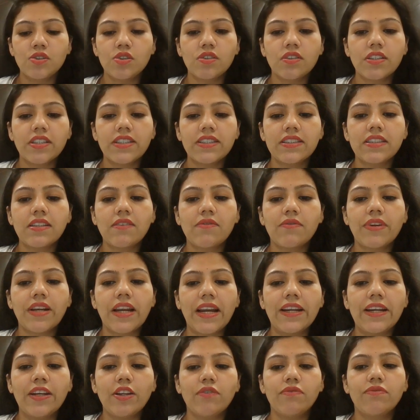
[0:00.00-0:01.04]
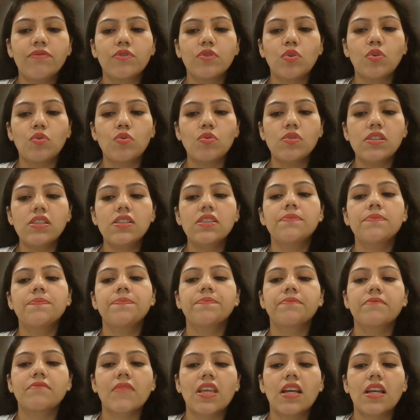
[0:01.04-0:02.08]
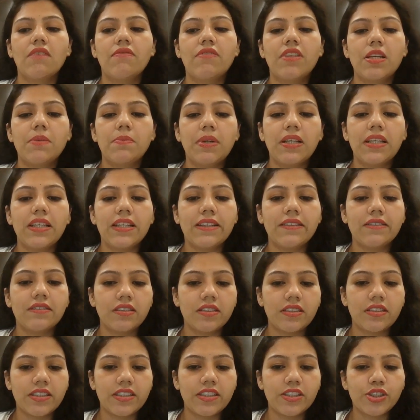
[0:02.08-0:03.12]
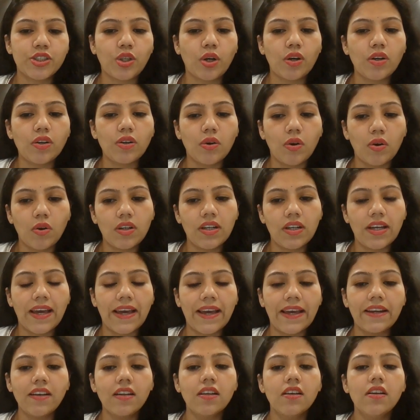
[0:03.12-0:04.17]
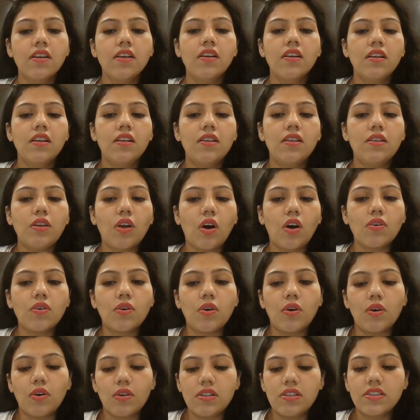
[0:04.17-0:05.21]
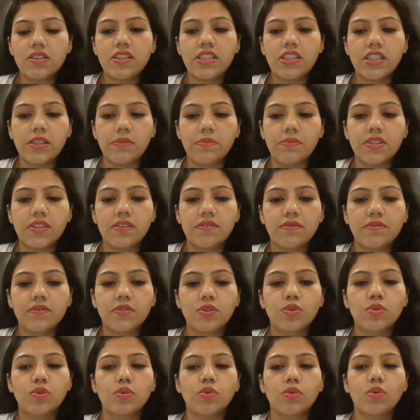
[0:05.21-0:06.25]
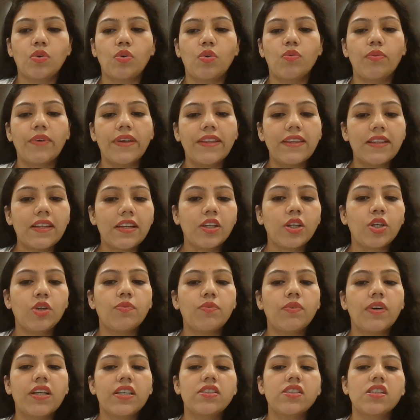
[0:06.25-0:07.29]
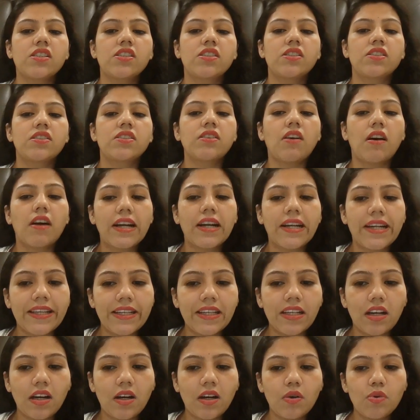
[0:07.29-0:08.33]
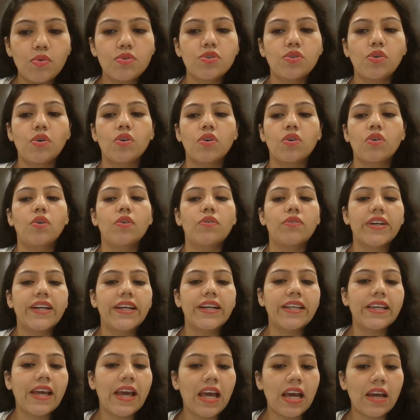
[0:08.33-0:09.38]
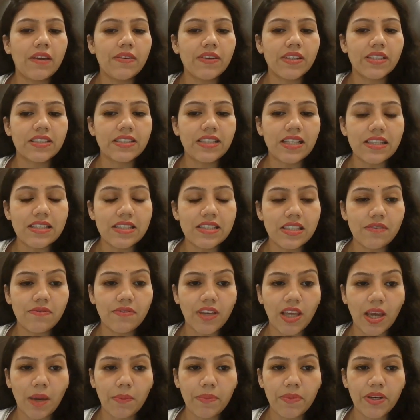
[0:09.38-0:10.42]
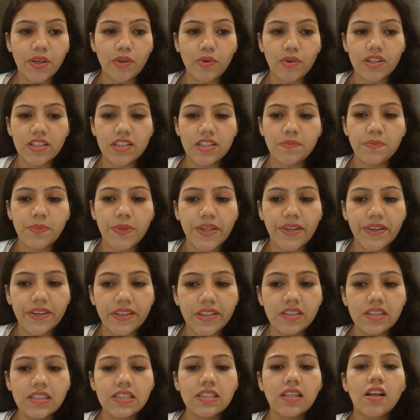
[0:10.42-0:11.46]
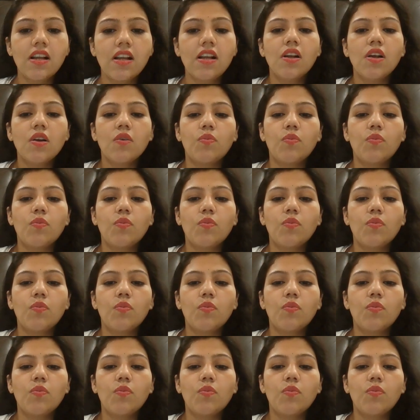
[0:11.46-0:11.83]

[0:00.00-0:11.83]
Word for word: So there is a variety of roles available in their short haul and long haul teams. So whether you are just starting out or already have extensive cabin crew experience,